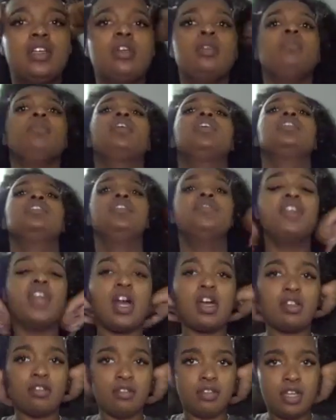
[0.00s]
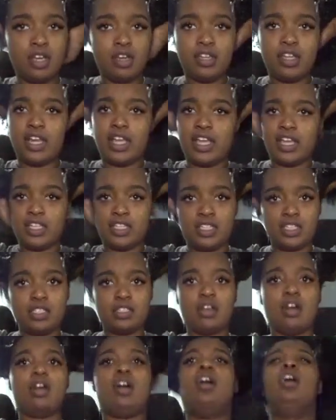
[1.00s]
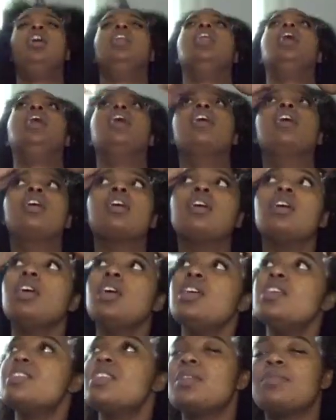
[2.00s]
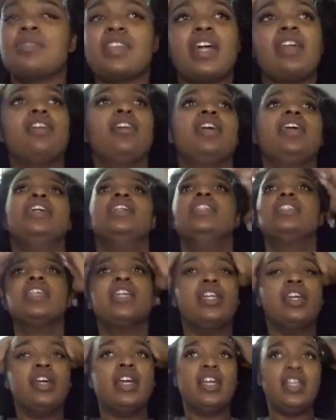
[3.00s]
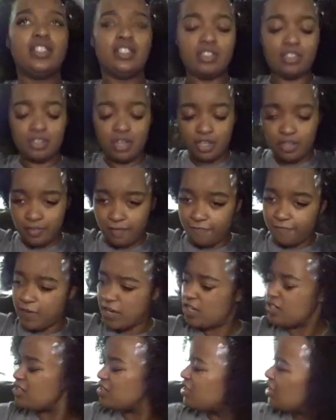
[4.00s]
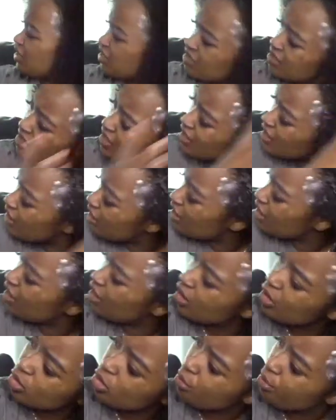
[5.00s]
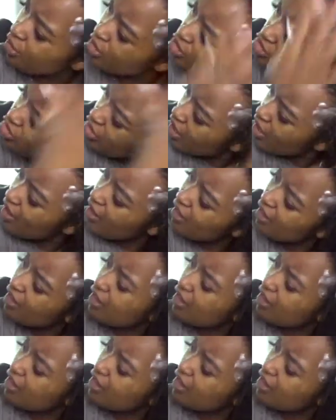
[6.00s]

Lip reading: because if y'all don't know, your edges are like, it seems like your ends and your edges are the first thing to get uber dry.